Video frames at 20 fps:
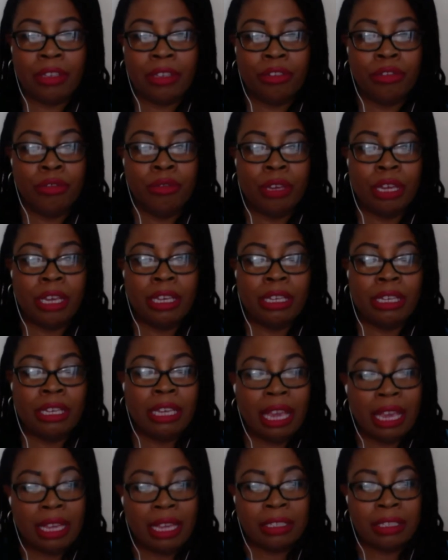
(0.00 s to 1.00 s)
you can
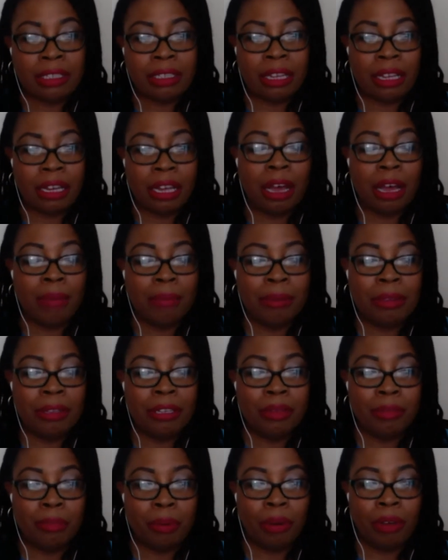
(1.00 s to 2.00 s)
get a copy of
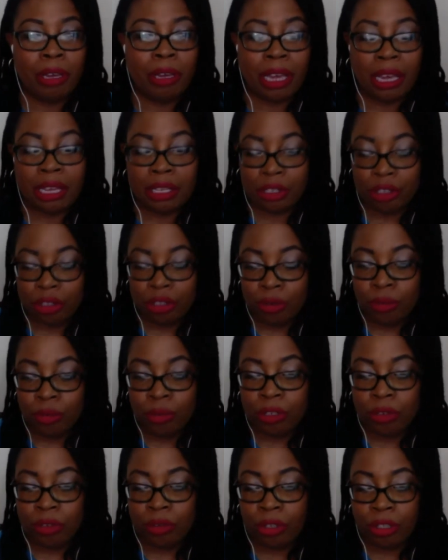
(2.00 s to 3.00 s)
this broadcast soon.
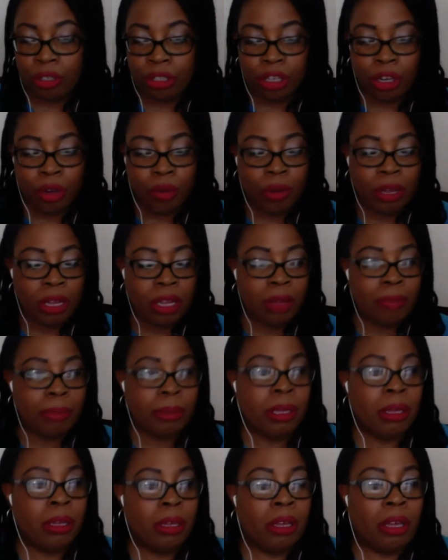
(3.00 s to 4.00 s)
It's going to go up
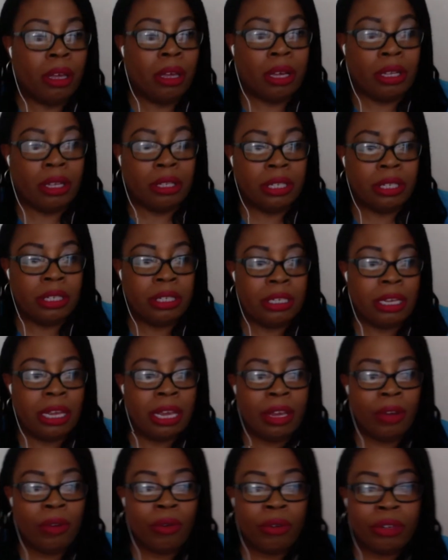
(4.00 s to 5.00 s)
uh,
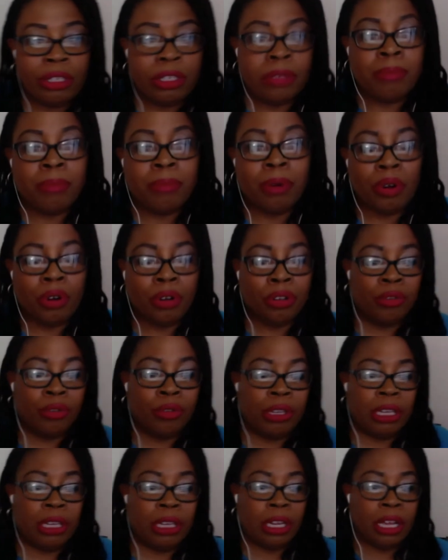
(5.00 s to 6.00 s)
today or tomorrow. You
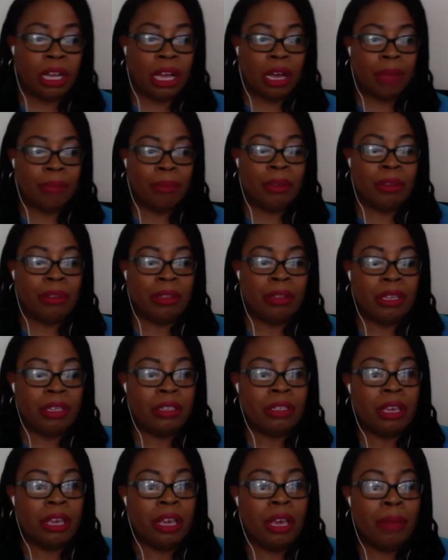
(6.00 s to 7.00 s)
can get a copy of
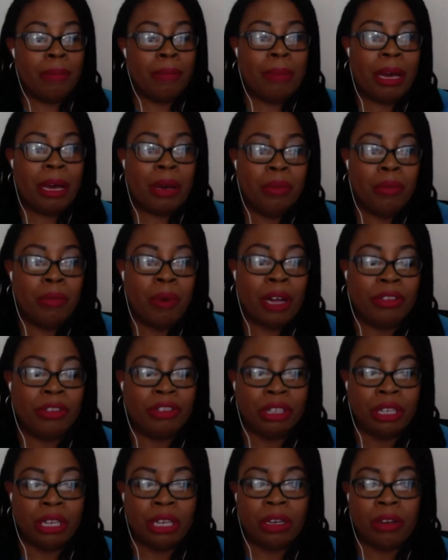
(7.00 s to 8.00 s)
this by
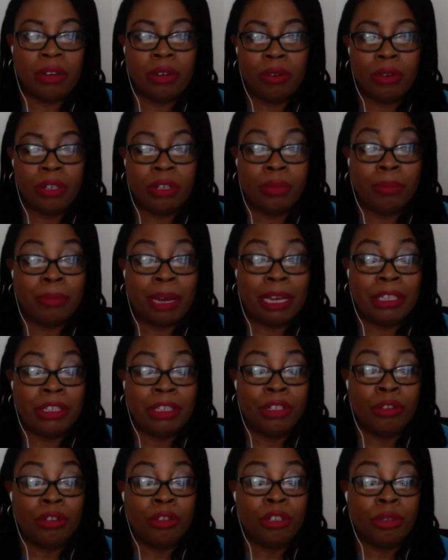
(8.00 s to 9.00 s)
watching it on my
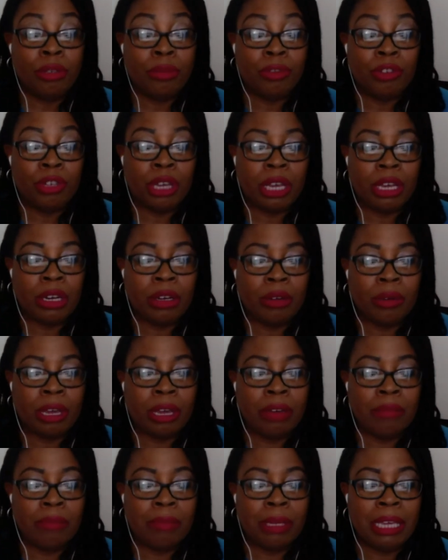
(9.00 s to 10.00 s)
YouTube channel
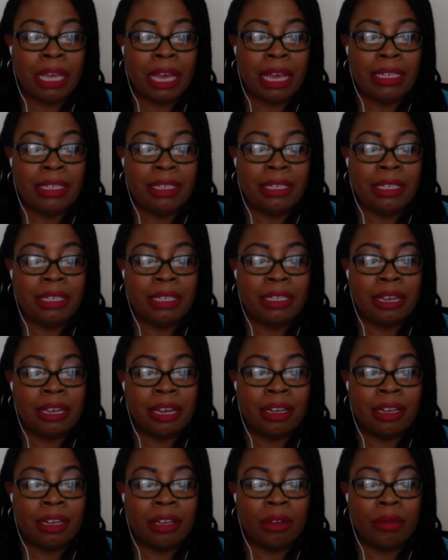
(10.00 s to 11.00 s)
at
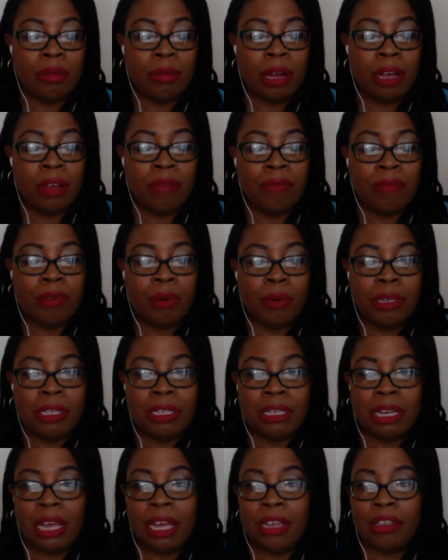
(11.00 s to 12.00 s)
bit.ly forward
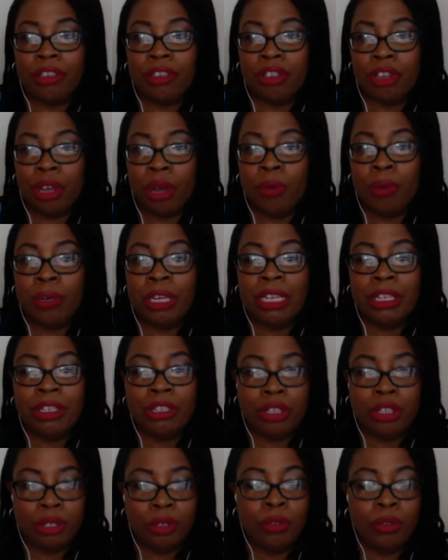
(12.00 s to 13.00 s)
slash Toni
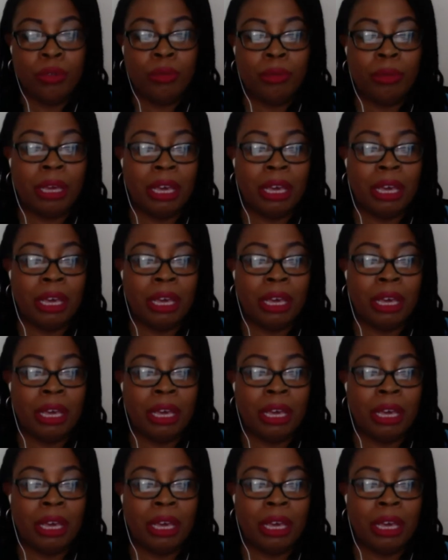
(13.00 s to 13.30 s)
Tube.